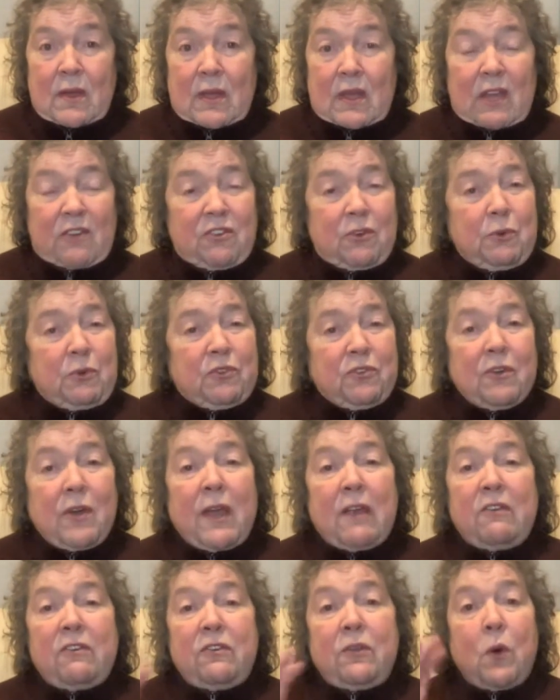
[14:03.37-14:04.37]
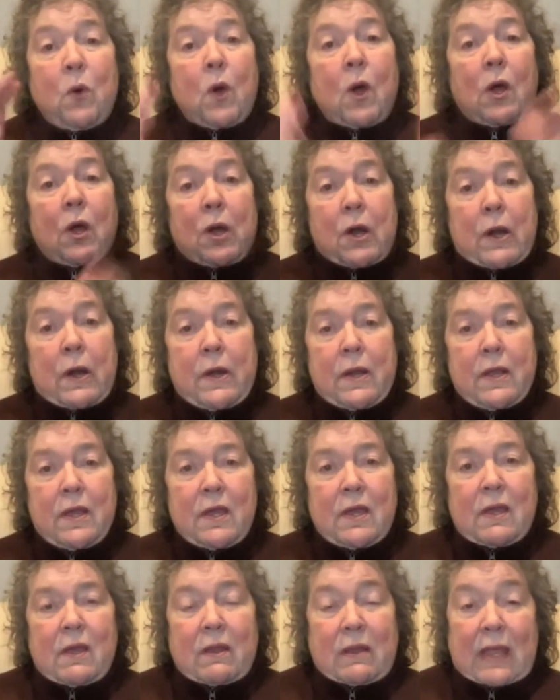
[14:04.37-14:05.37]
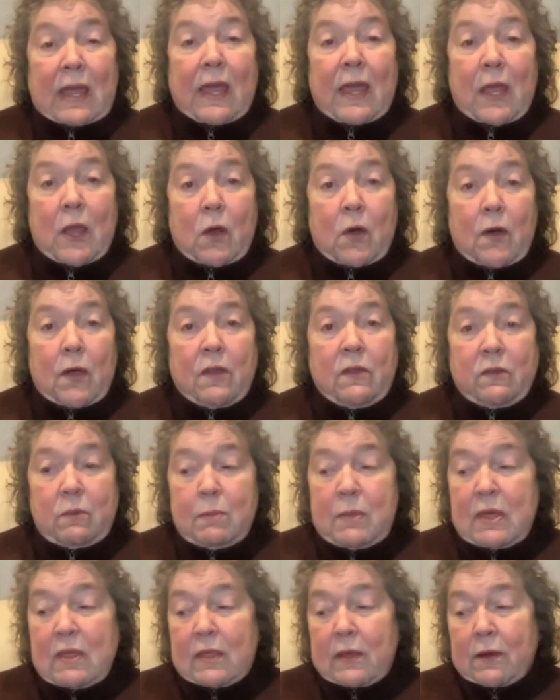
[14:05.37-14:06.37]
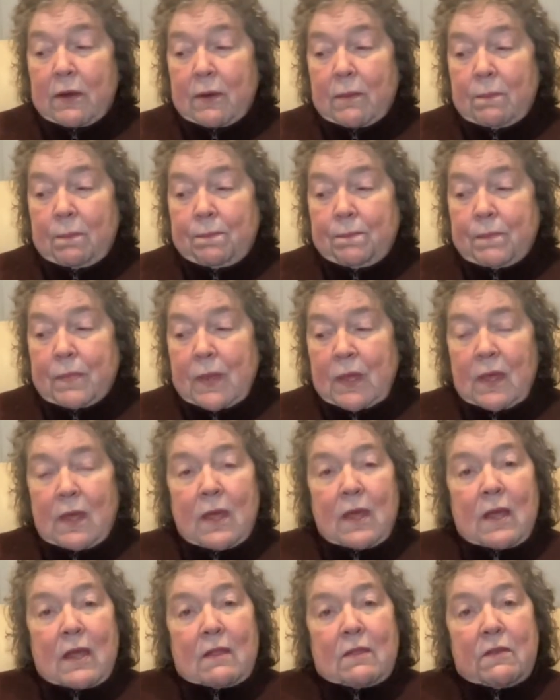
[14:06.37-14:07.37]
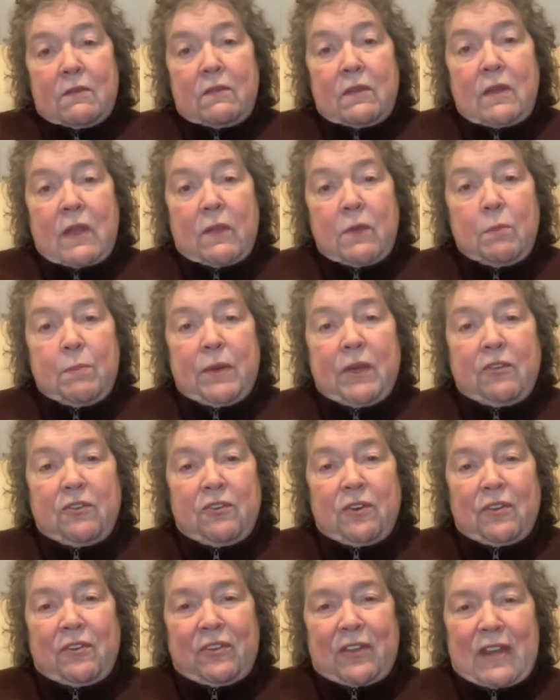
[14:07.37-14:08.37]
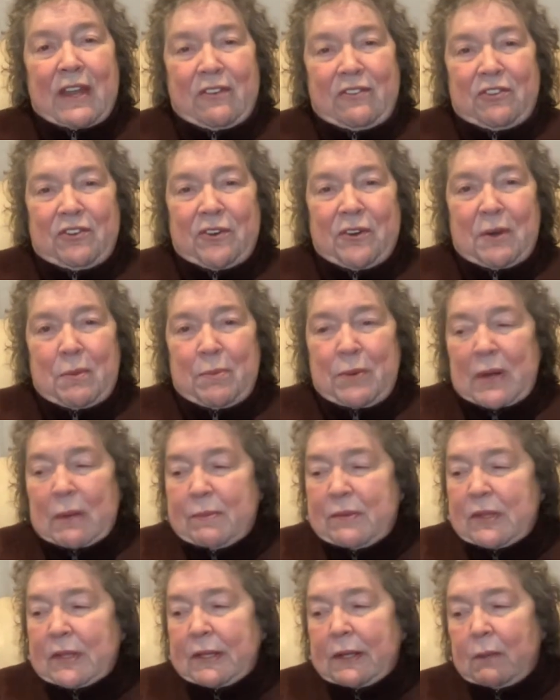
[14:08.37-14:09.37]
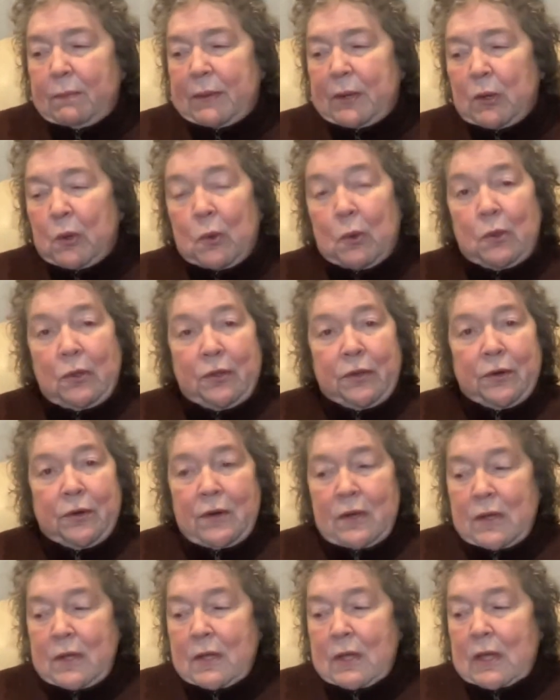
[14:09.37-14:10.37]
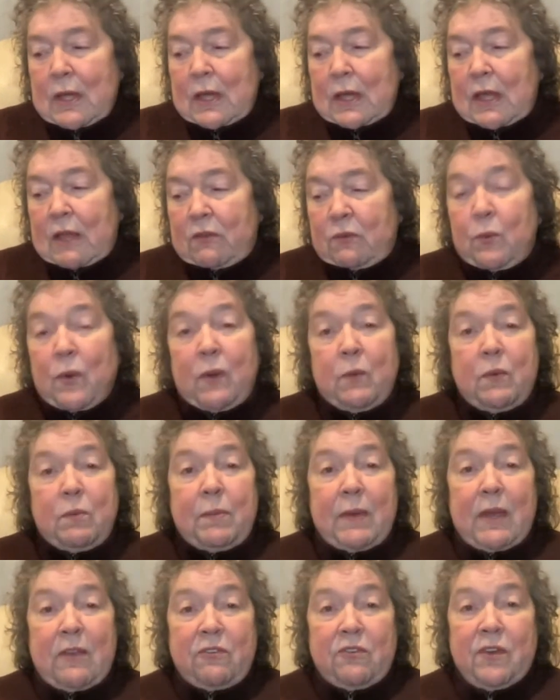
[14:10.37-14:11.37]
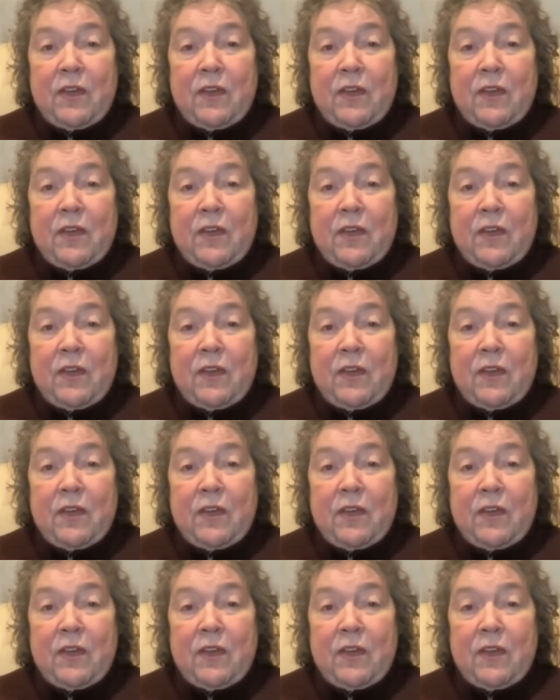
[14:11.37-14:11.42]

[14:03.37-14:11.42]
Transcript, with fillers: And she was trying so hard to hang on to be there. There's another picture I'm just going to ask Jerry to put up. It's a little bit older. It's one with Pastor